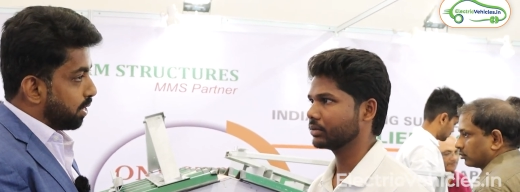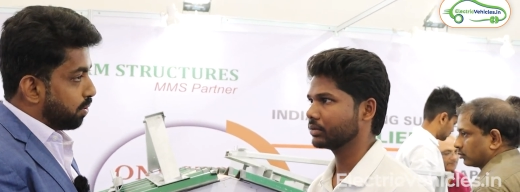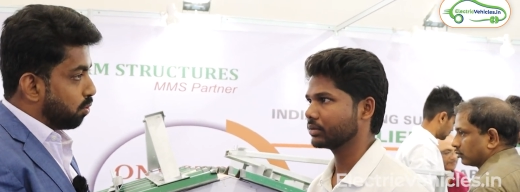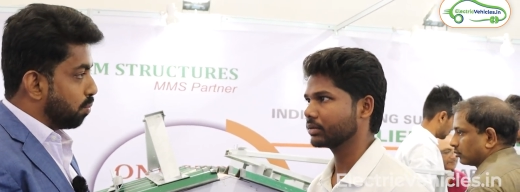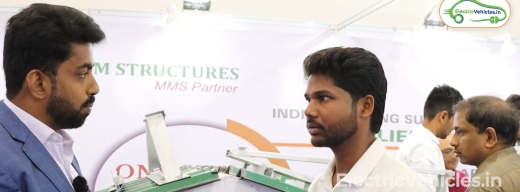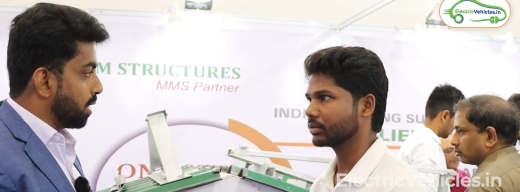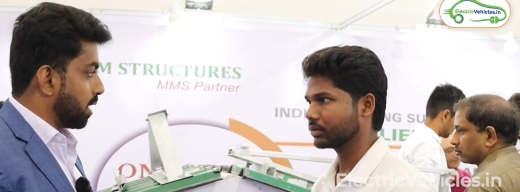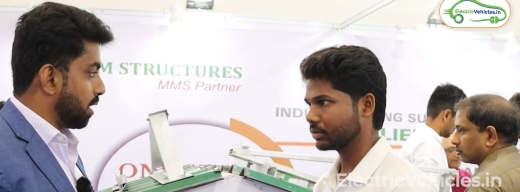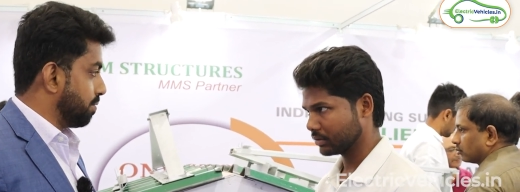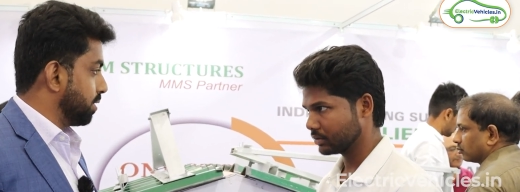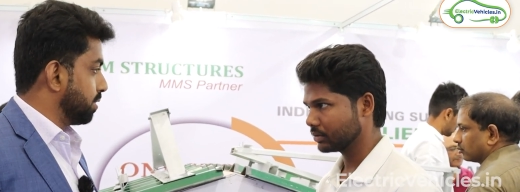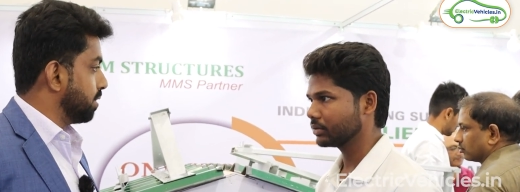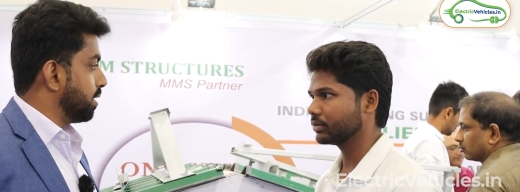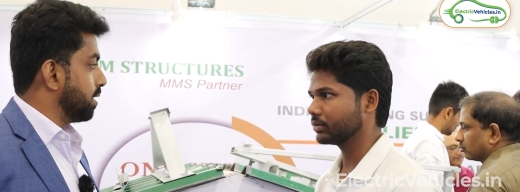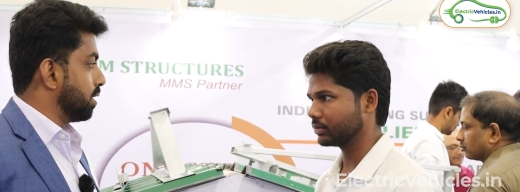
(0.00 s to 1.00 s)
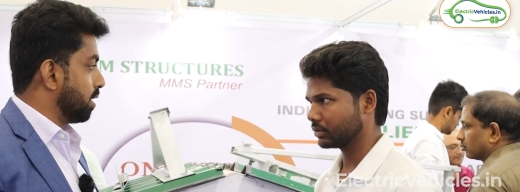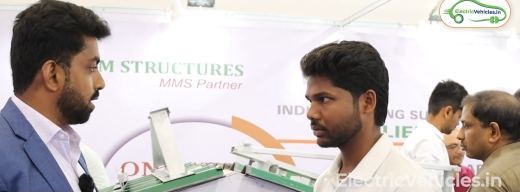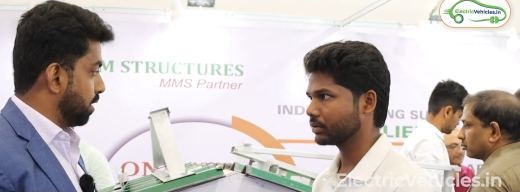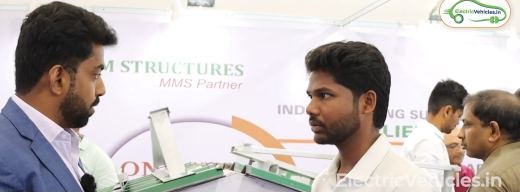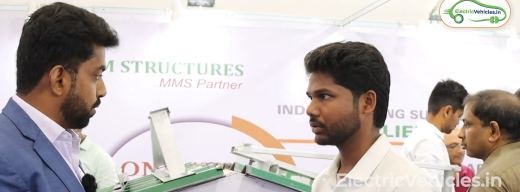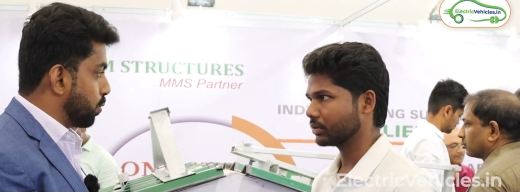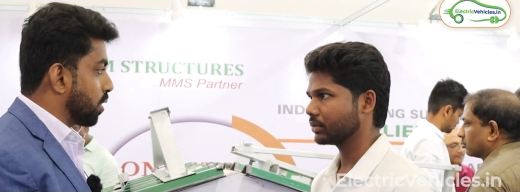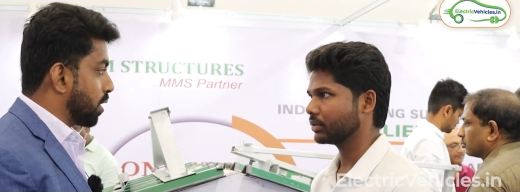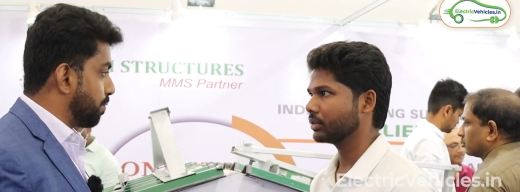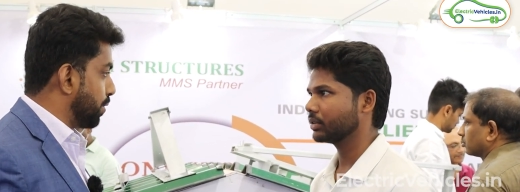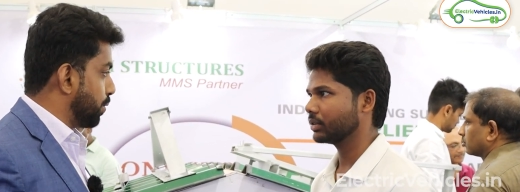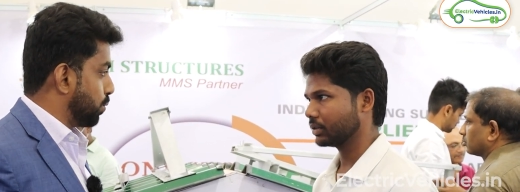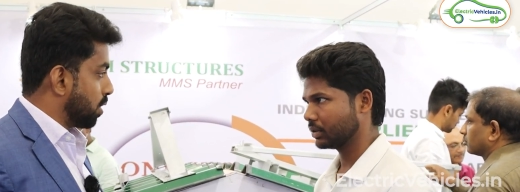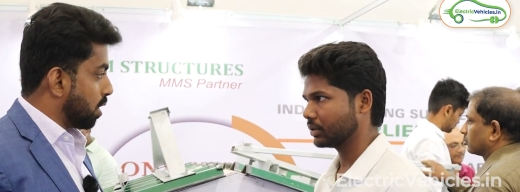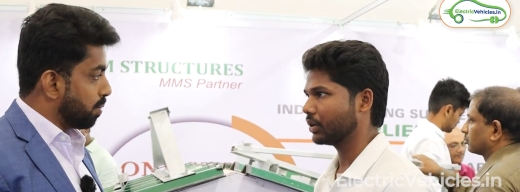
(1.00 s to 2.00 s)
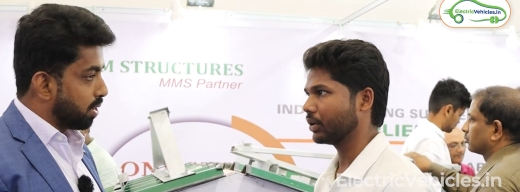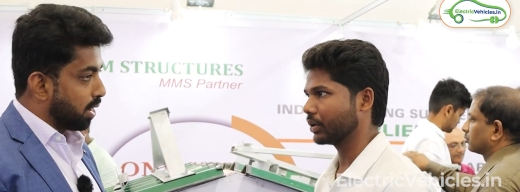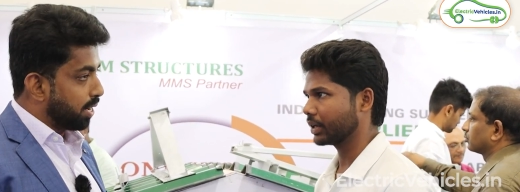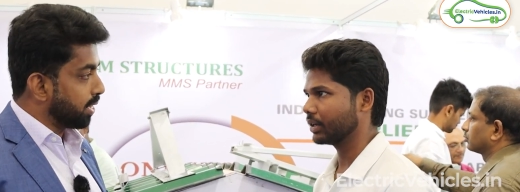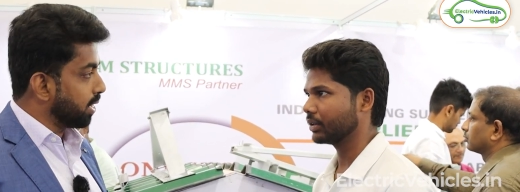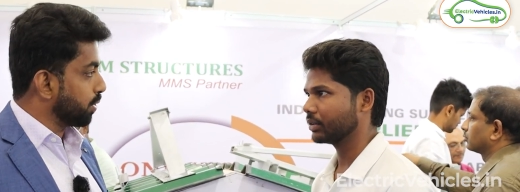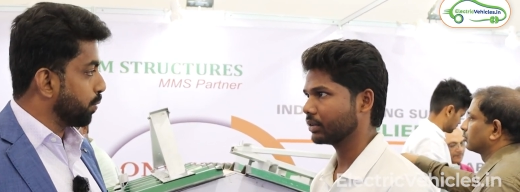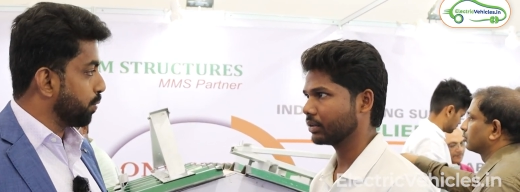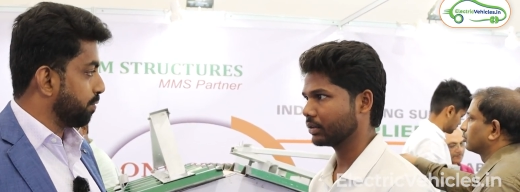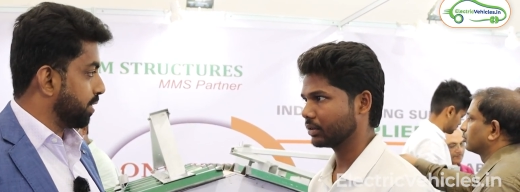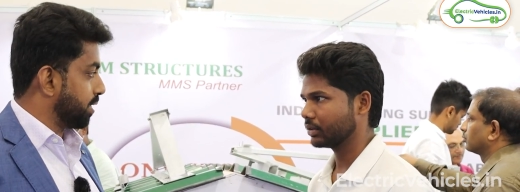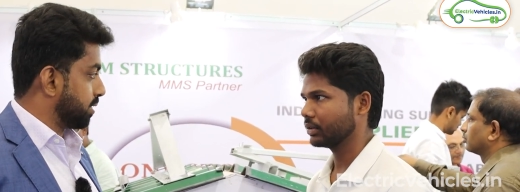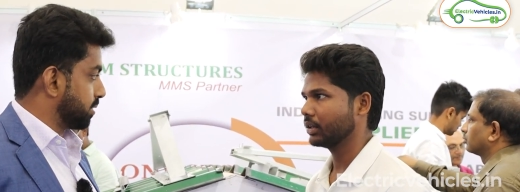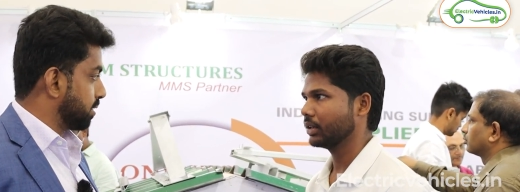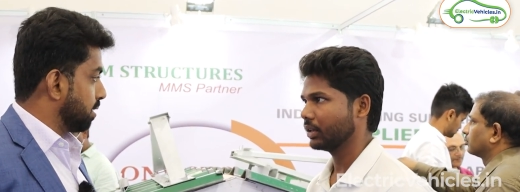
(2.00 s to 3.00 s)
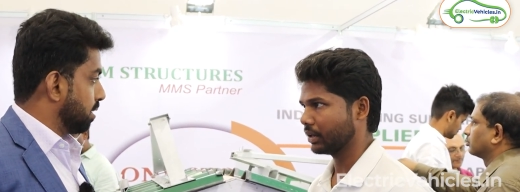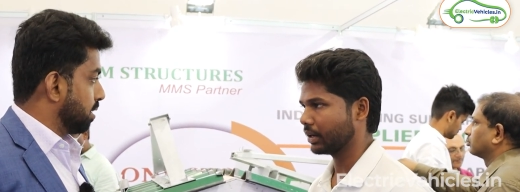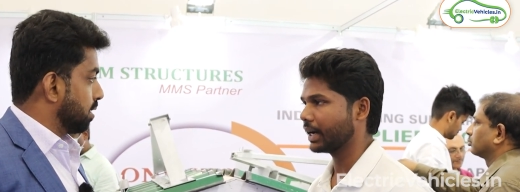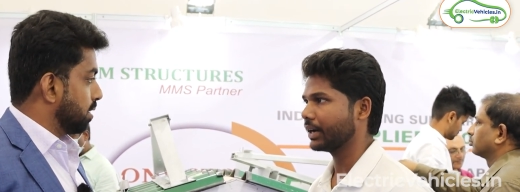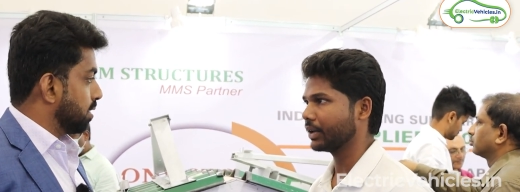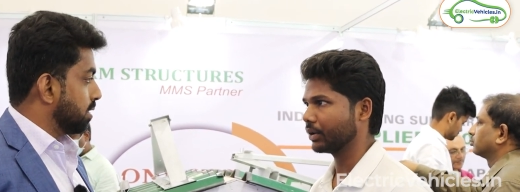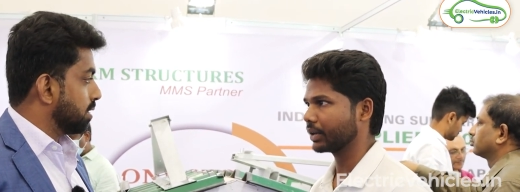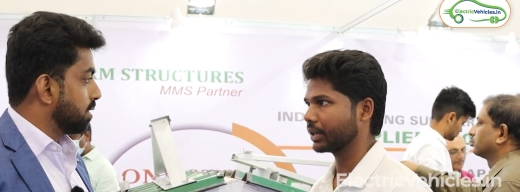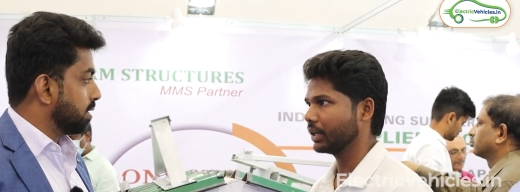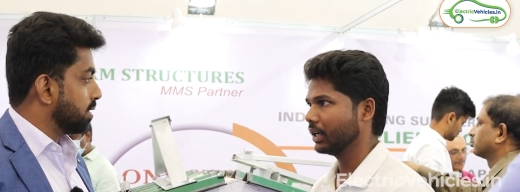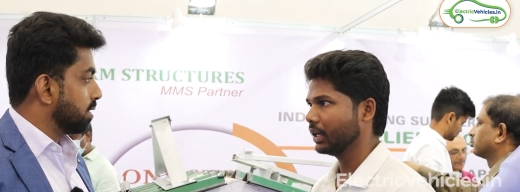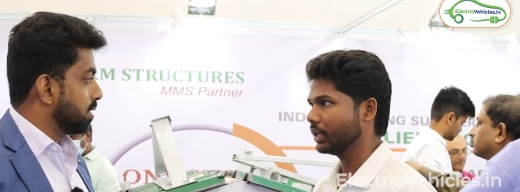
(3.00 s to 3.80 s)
Speaker 1: you will be having the your revenue until 25 years.
Speaker 2: Right. Okay.